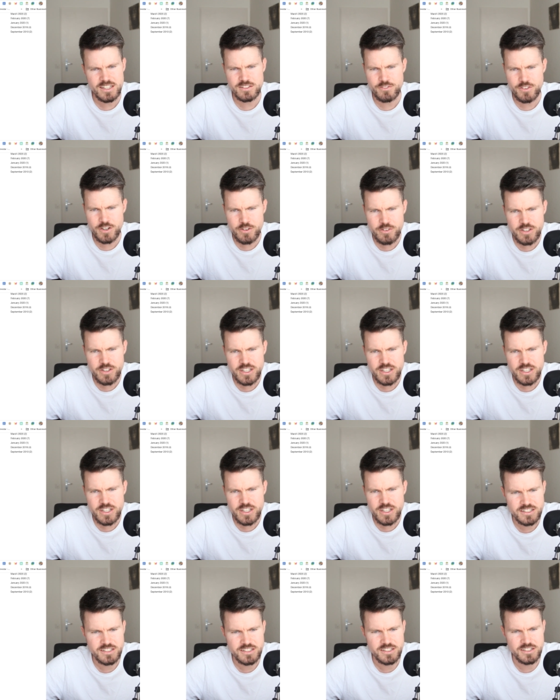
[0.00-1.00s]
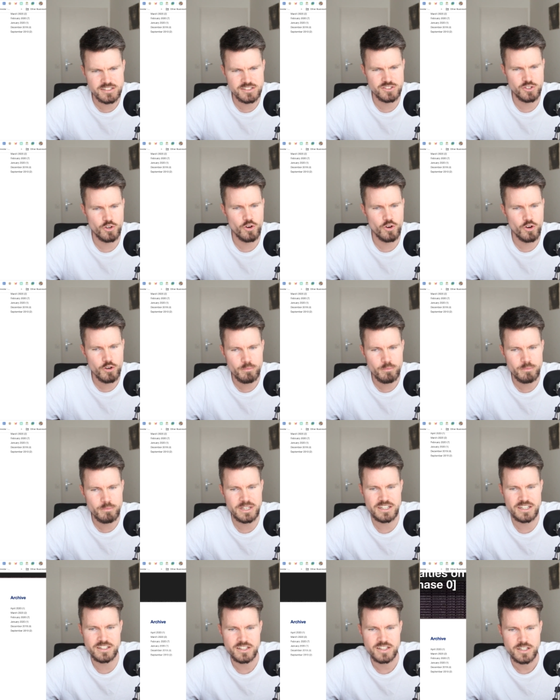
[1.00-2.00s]
a very exciting
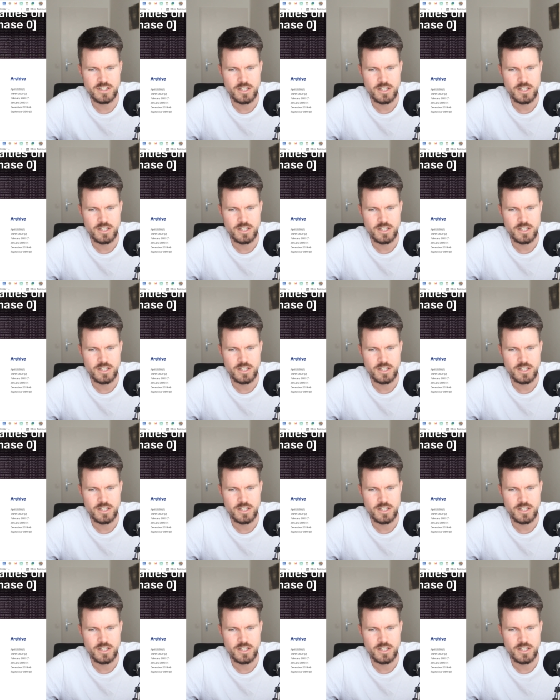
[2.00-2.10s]
topic